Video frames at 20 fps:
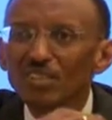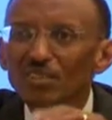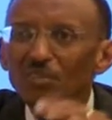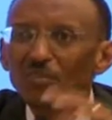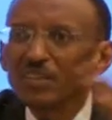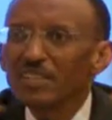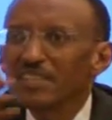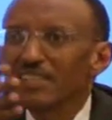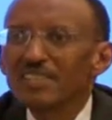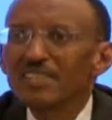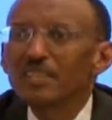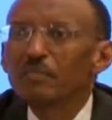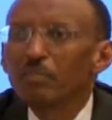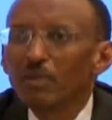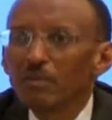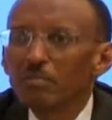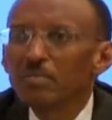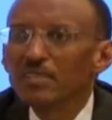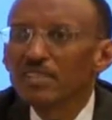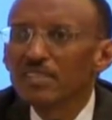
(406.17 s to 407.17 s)
What is the
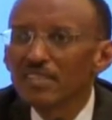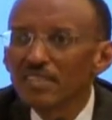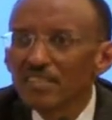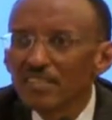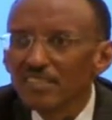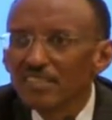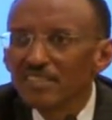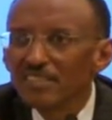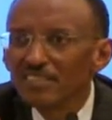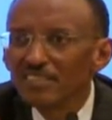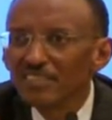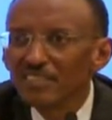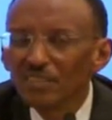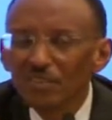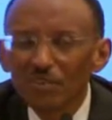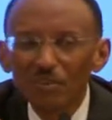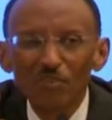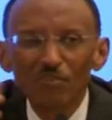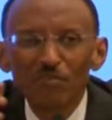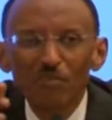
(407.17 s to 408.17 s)
purpose
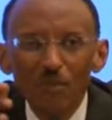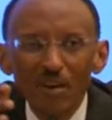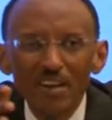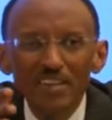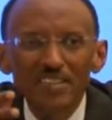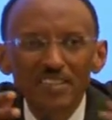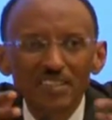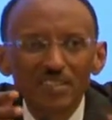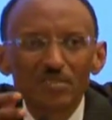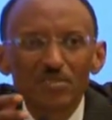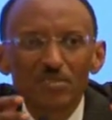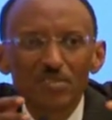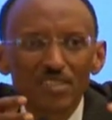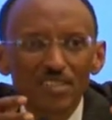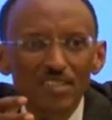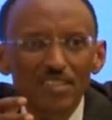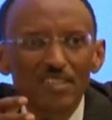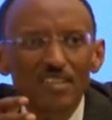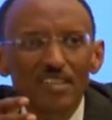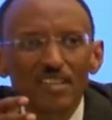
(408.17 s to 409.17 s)
of wanting to
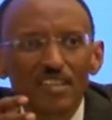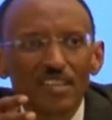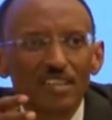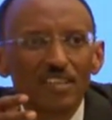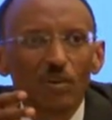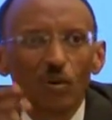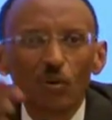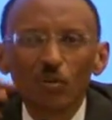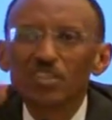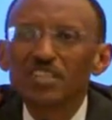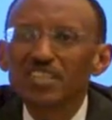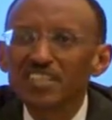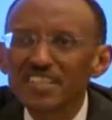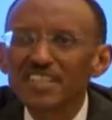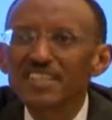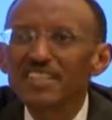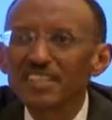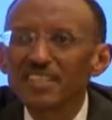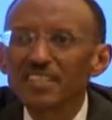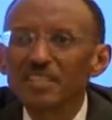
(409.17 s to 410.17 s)
say or
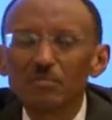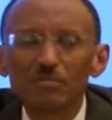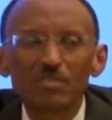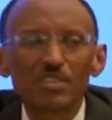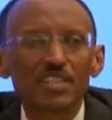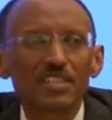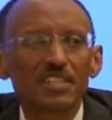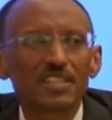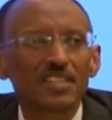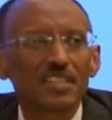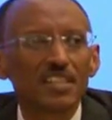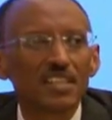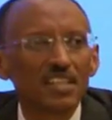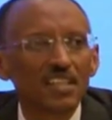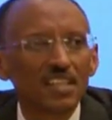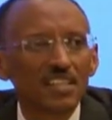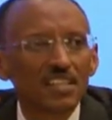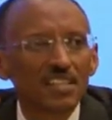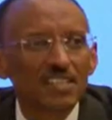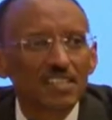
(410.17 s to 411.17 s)
teaching them that
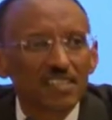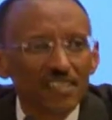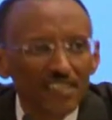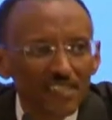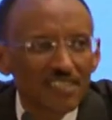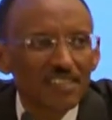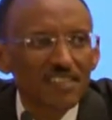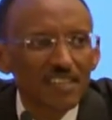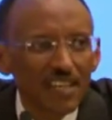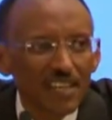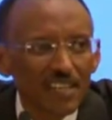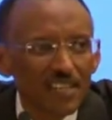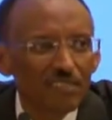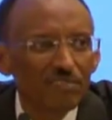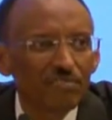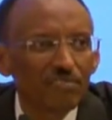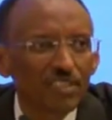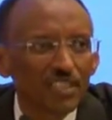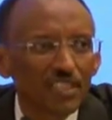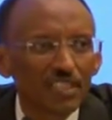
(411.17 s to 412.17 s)
since they are
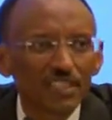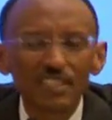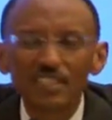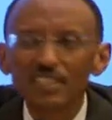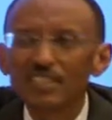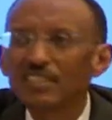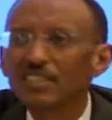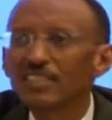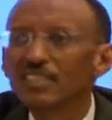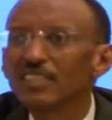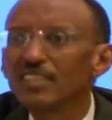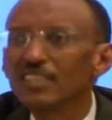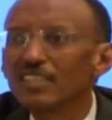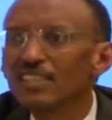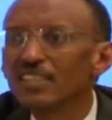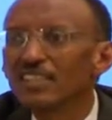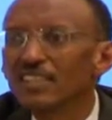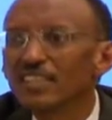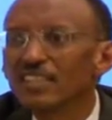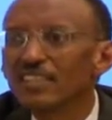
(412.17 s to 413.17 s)
different,
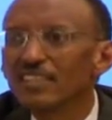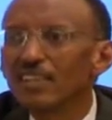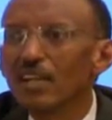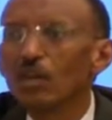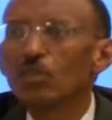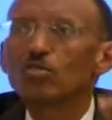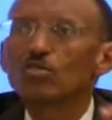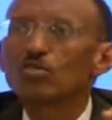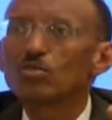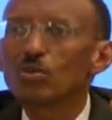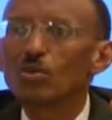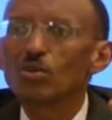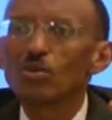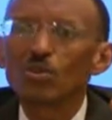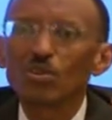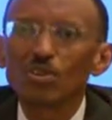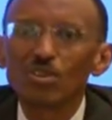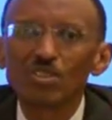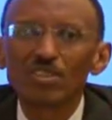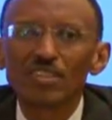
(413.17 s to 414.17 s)
they are
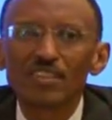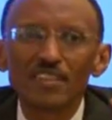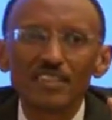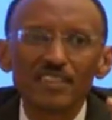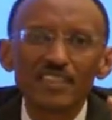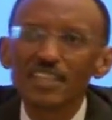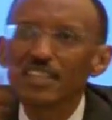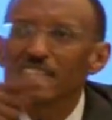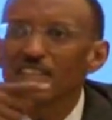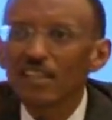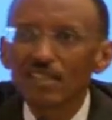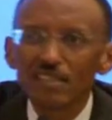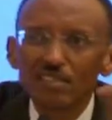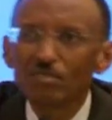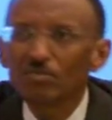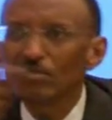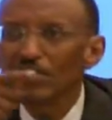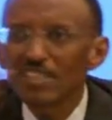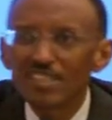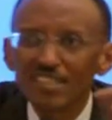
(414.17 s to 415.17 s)
also dangerous
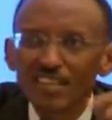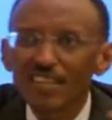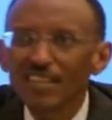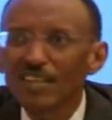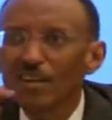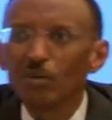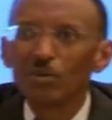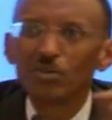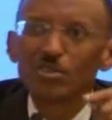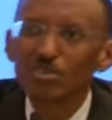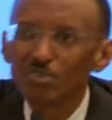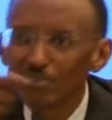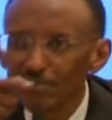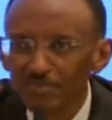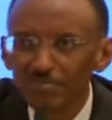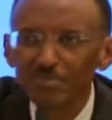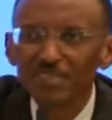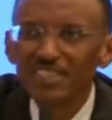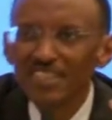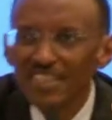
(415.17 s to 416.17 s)
to each other or
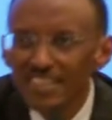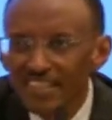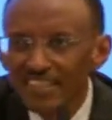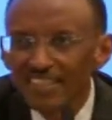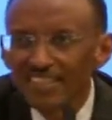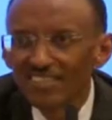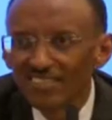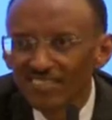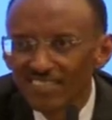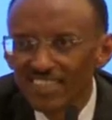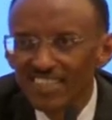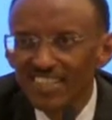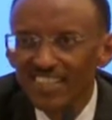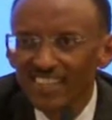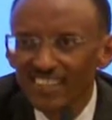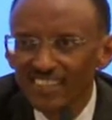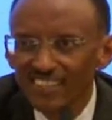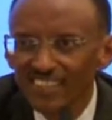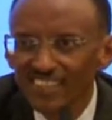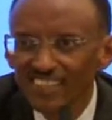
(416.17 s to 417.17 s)
should be dangerous to each
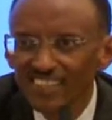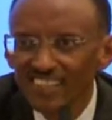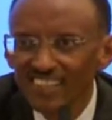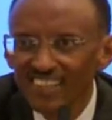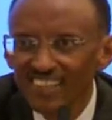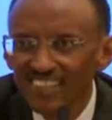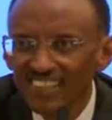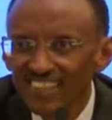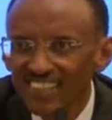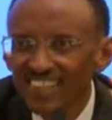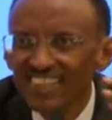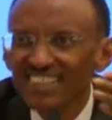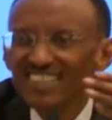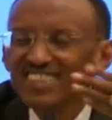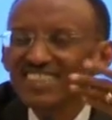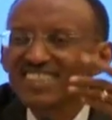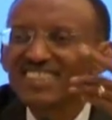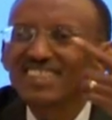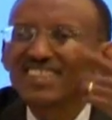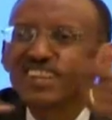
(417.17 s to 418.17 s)
other?
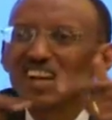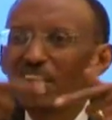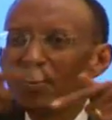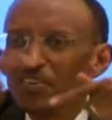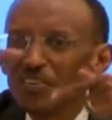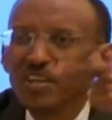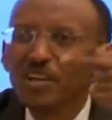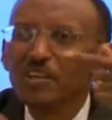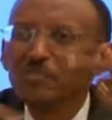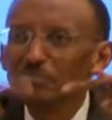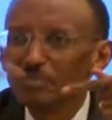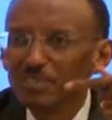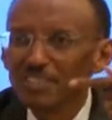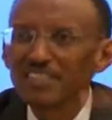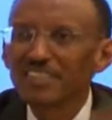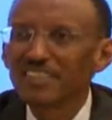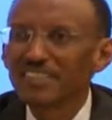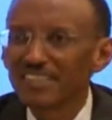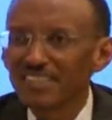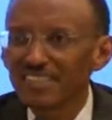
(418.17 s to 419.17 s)
This is how now
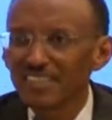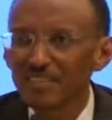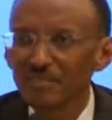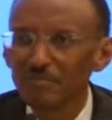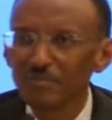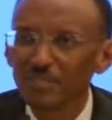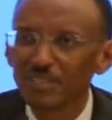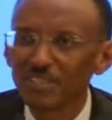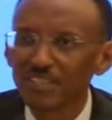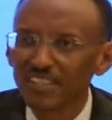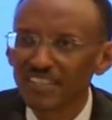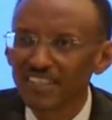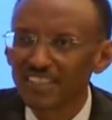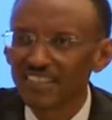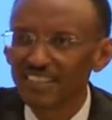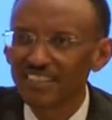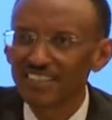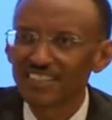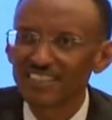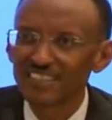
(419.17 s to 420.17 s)
politics came in,
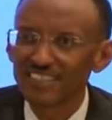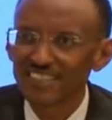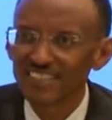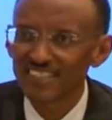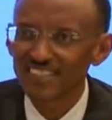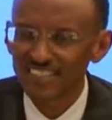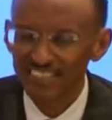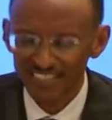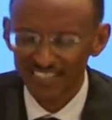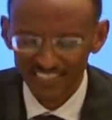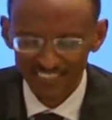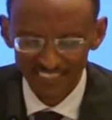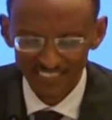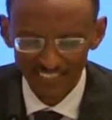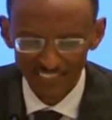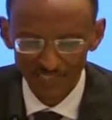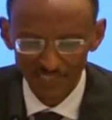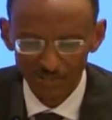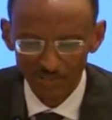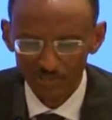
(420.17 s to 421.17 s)
and certainly
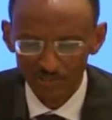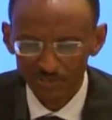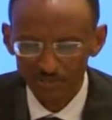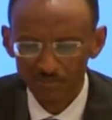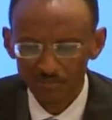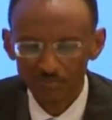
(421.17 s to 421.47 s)
a lot to